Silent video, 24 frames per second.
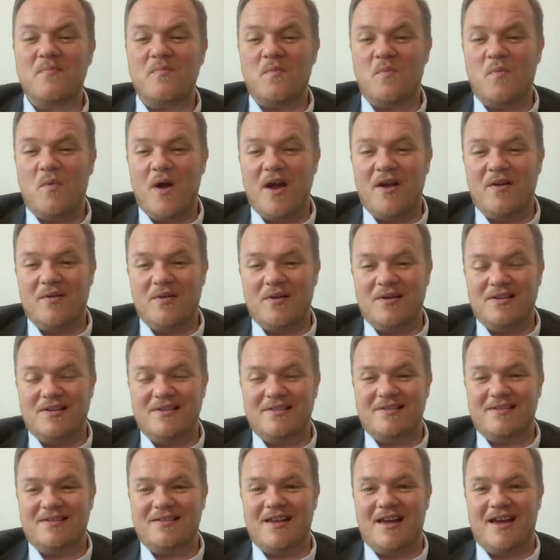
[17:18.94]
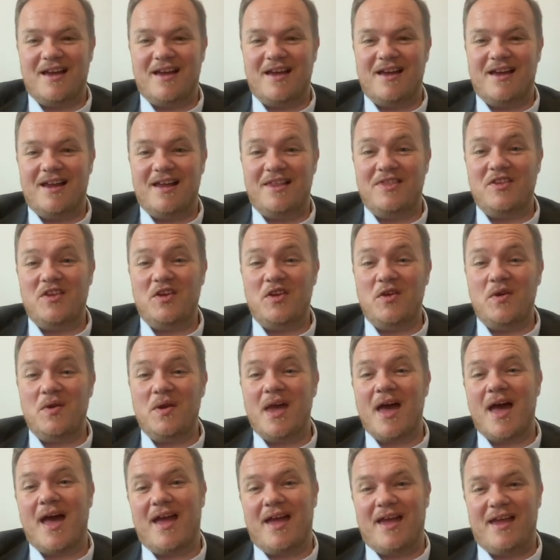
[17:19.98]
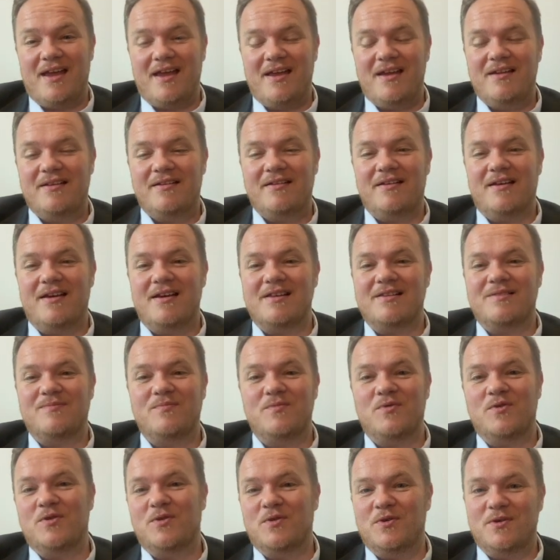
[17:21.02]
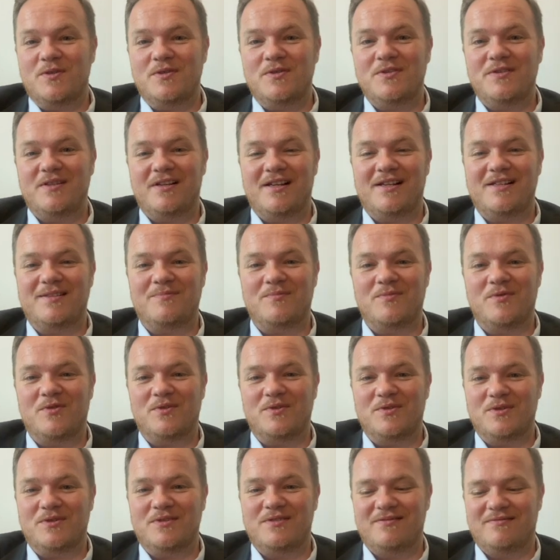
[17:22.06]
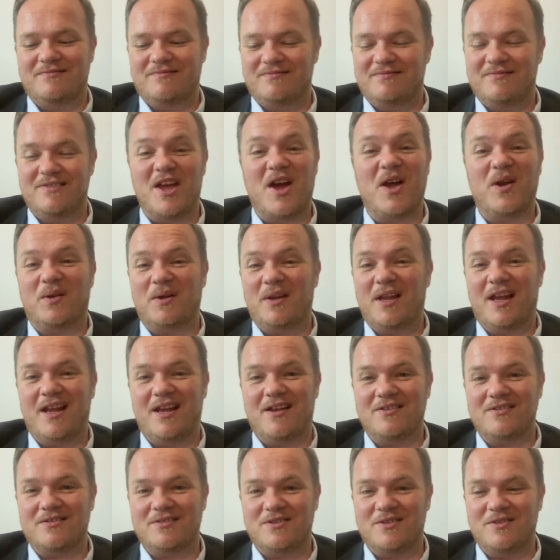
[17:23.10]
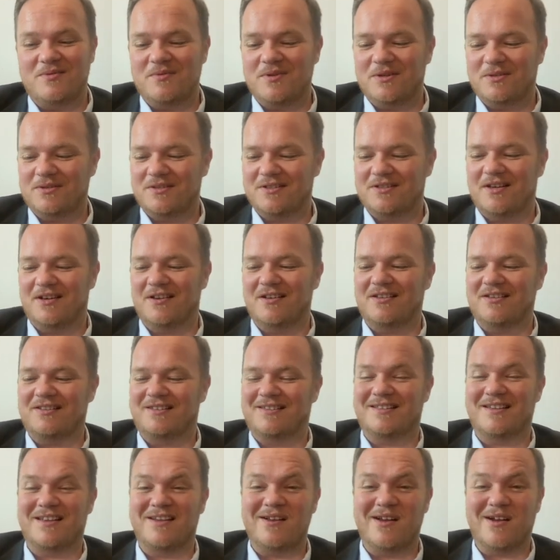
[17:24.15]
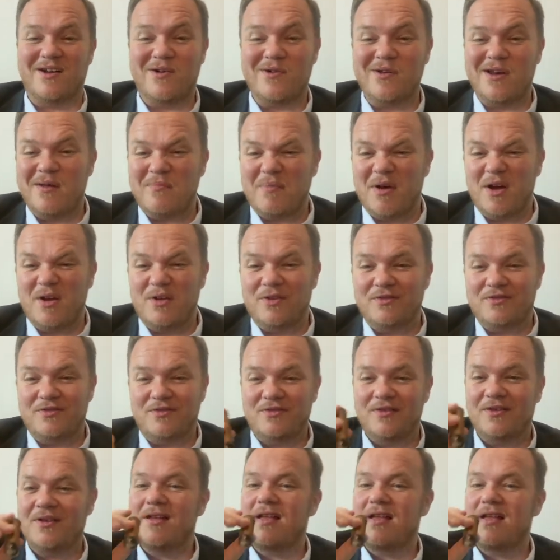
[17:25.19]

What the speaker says: Whereas in the UK, it's more known here as New World cigars, so I call it both.